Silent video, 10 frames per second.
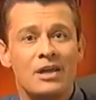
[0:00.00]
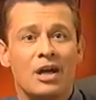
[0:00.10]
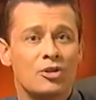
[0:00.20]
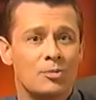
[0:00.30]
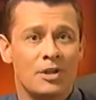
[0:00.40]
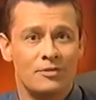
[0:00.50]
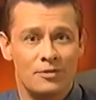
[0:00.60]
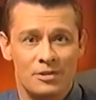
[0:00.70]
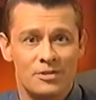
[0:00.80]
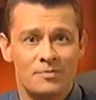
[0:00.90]
Other
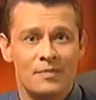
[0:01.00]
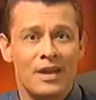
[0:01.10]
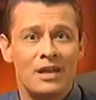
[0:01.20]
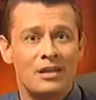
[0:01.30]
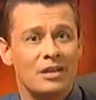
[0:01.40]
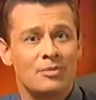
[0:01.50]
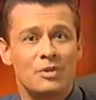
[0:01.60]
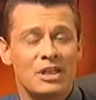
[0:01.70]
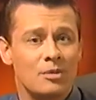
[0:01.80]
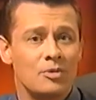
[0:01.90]
benefits, like
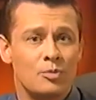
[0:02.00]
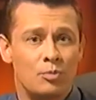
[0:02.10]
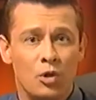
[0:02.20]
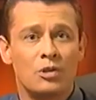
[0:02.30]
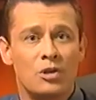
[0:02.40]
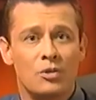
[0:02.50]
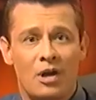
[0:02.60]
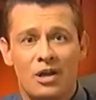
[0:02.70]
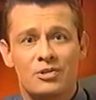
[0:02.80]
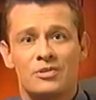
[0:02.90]
being able to bulk load
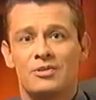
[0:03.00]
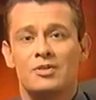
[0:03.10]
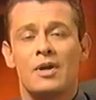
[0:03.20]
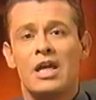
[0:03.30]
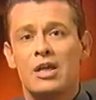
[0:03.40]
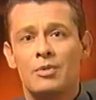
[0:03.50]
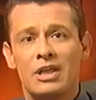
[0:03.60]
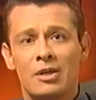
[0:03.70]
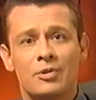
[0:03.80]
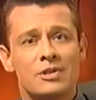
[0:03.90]
auctions,
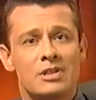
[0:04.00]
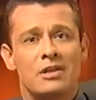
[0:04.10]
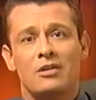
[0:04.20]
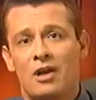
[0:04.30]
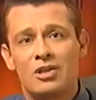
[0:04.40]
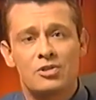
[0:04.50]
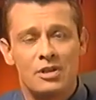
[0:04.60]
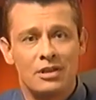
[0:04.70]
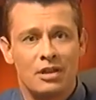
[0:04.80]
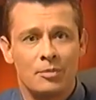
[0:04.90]
being able to set a launch
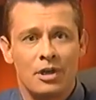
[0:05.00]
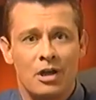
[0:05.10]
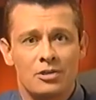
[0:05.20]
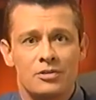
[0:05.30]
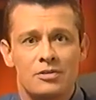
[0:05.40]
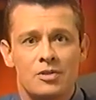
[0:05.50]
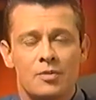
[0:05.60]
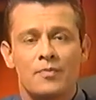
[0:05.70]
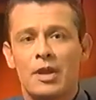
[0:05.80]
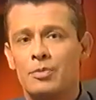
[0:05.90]
date on my auctions,
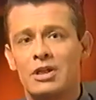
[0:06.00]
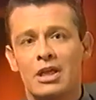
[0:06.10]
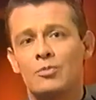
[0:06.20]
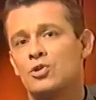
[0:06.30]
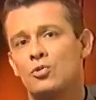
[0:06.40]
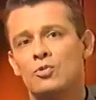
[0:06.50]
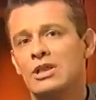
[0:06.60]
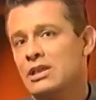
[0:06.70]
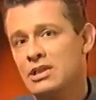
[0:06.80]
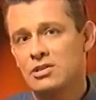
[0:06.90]
being able to
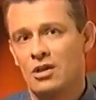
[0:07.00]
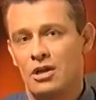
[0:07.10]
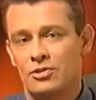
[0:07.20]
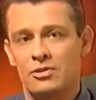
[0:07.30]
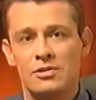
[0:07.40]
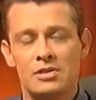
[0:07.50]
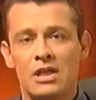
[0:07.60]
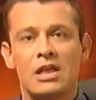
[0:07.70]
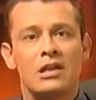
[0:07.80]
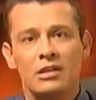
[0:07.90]
relist auctions,
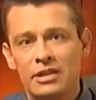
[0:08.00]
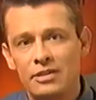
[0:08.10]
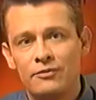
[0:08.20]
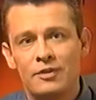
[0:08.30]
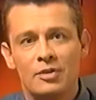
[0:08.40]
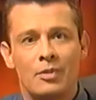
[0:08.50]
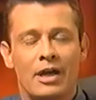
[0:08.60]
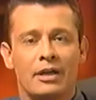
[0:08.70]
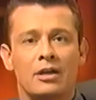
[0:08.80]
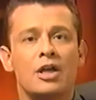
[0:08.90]
leave
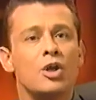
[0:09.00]
feedback,